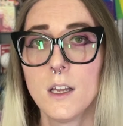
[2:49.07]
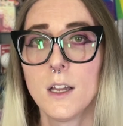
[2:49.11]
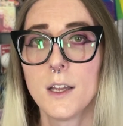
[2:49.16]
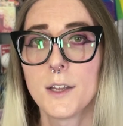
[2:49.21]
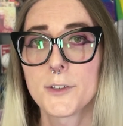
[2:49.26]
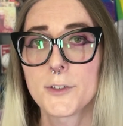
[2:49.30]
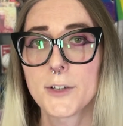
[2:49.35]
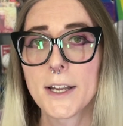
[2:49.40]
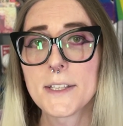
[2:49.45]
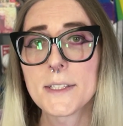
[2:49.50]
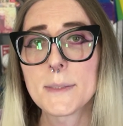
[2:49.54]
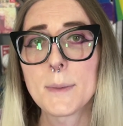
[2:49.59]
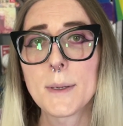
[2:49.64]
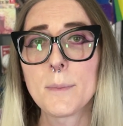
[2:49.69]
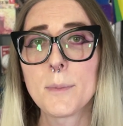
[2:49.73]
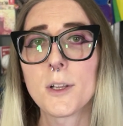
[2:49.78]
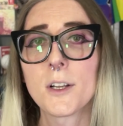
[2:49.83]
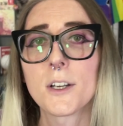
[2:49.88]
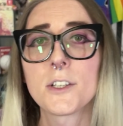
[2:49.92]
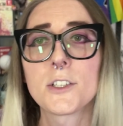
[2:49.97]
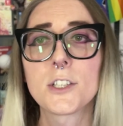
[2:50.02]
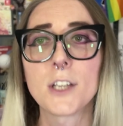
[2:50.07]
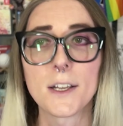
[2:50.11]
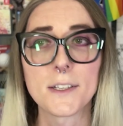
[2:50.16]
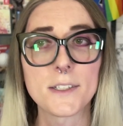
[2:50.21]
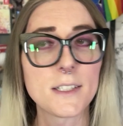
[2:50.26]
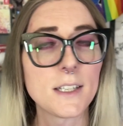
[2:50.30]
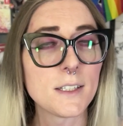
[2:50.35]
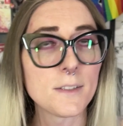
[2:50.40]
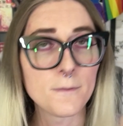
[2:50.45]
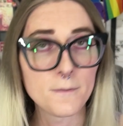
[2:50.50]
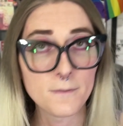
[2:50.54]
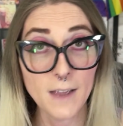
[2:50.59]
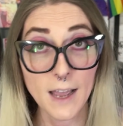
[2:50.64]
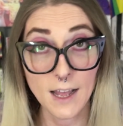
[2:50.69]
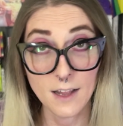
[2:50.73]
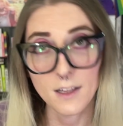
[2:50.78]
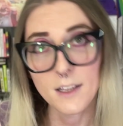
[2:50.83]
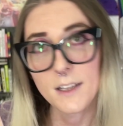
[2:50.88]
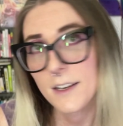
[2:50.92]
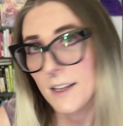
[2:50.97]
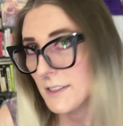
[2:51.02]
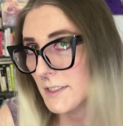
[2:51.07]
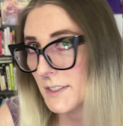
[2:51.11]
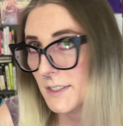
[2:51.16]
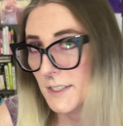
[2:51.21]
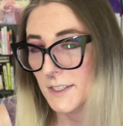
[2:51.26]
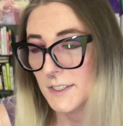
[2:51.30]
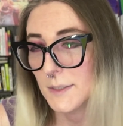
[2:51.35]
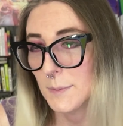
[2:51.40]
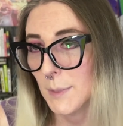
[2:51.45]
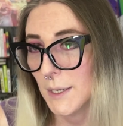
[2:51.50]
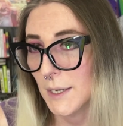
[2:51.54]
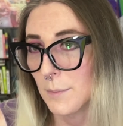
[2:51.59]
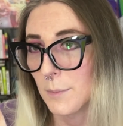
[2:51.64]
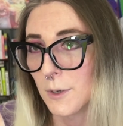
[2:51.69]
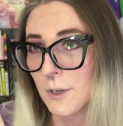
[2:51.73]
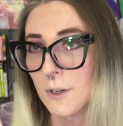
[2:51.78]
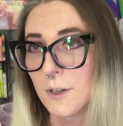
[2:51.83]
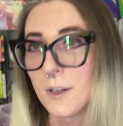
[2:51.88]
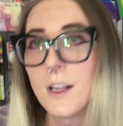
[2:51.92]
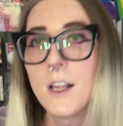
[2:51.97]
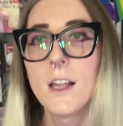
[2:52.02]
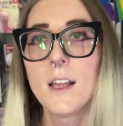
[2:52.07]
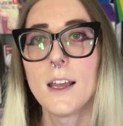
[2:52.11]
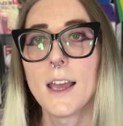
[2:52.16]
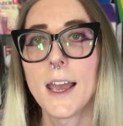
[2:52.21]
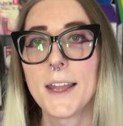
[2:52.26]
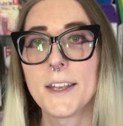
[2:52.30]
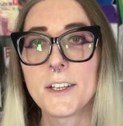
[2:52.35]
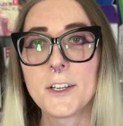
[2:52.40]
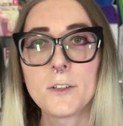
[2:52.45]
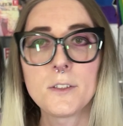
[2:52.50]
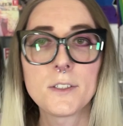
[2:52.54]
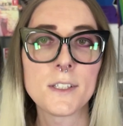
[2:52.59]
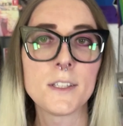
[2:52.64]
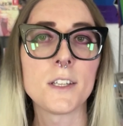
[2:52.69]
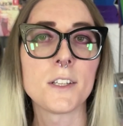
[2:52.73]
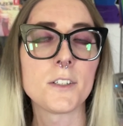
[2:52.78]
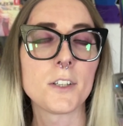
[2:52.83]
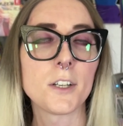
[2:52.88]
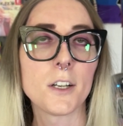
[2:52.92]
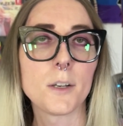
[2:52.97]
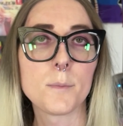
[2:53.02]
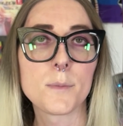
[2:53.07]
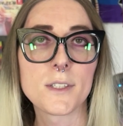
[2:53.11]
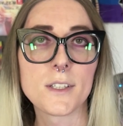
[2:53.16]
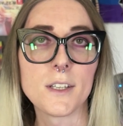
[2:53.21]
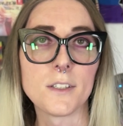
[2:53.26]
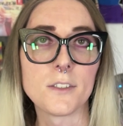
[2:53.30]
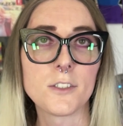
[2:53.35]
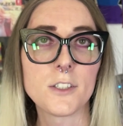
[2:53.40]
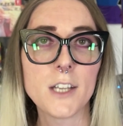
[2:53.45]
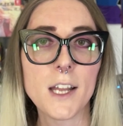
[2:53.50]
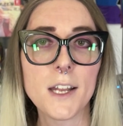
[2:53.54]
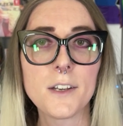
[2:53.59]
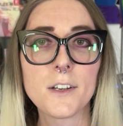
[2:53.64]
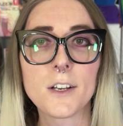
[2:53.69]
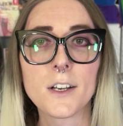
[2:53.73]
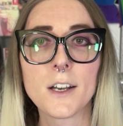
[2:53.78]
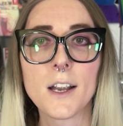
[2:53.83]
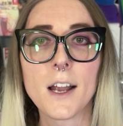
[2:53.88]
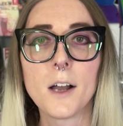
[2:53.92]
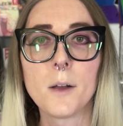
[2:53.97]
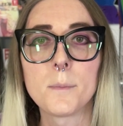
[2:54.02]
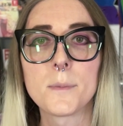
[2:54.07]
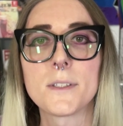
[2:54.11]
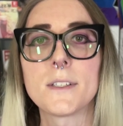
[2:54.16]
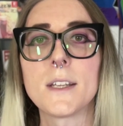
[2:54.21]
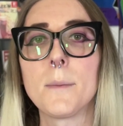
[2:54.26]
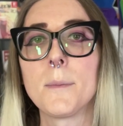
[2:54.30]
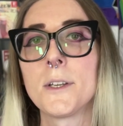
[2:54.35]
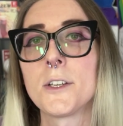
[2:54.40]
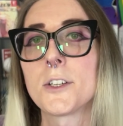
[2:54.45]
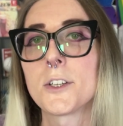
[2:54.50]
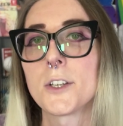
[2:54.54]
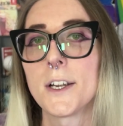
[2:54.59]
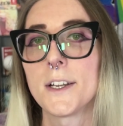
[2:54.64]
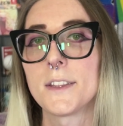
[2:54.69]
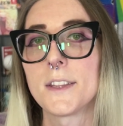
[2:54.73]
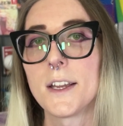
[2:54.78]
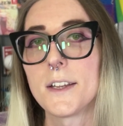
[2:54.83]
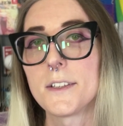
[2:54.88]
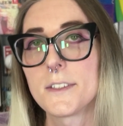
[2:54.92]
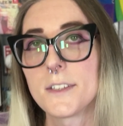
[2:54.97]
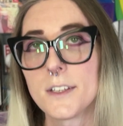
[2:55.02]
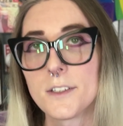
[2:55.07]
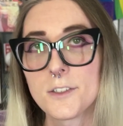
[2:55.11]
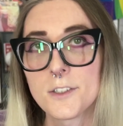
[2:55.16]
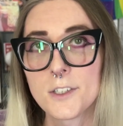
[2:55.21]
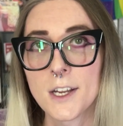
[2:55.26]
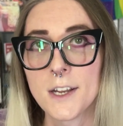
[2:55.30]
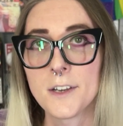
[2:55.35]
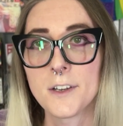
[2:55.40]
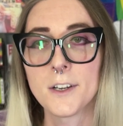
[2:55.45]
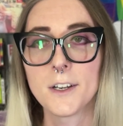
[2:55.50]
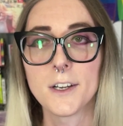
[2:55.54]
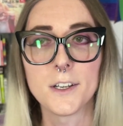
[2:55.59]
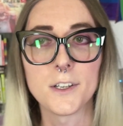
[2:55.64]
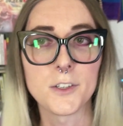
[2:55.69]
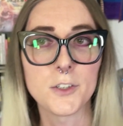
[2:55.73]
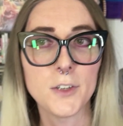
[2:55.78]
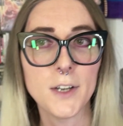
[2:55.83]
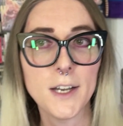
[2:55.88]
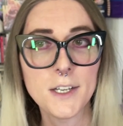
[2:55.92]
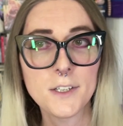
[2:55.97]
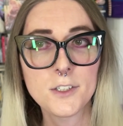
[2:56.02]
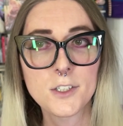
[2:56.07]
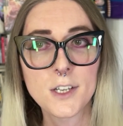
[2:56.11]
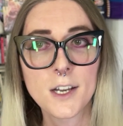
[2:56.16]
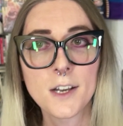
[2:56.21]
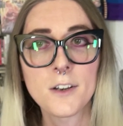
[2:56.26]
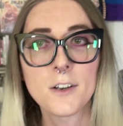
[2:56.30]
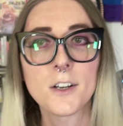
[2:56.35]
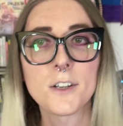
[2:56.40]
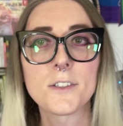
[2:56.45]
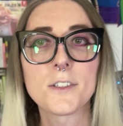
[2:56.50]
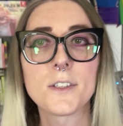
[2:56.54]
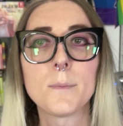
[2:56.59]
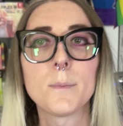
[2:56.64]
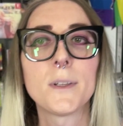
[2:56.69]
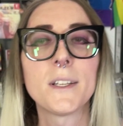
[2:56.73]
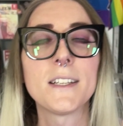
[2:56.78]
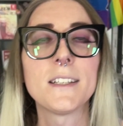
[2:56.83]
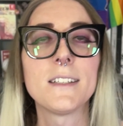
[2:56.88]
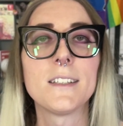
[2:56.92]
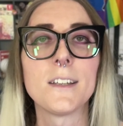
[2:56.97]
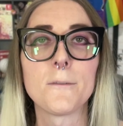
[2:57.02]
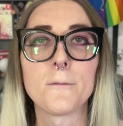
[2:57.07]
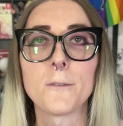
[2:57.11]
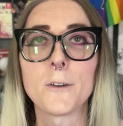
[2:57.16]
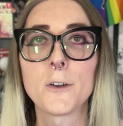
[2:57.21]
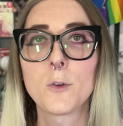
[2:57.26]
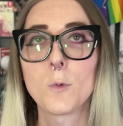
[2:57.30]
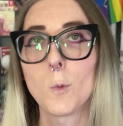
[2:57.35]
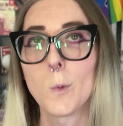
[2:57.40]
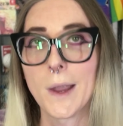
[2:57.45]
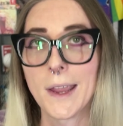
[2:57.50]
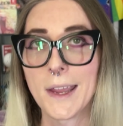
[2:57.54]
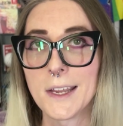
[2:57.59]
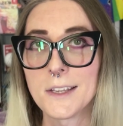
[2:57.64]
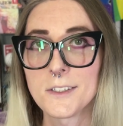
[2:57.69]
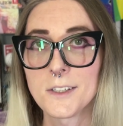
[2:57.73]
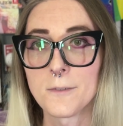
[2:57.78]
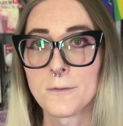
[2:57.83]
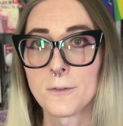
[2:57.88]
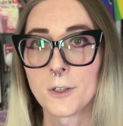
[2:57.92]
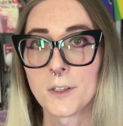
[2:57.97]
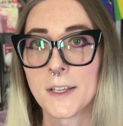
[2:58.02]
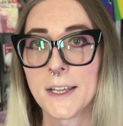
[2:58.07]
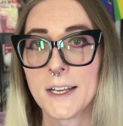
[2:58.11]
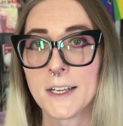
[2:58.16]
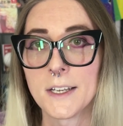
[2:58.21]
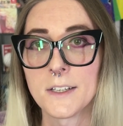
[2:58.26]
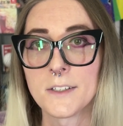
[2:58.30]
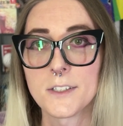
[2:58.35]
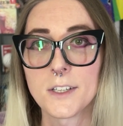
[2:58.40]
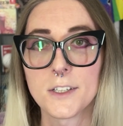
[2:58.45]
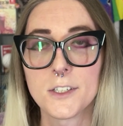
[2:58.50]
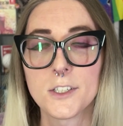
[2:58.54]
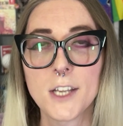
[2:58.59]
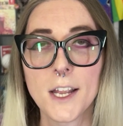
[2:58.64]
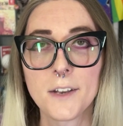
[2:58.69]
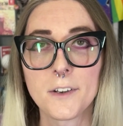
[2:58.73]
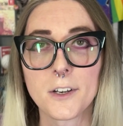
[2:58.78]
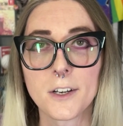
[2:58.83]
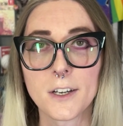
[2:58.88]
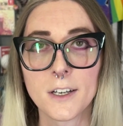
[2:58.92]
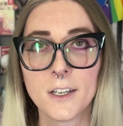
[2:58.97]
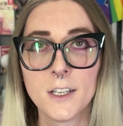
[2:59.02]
Trans people are just as valid as cis people, and using the term cisgender helps demonstrate that cisgender and transgender are simply different ways of relating to gender.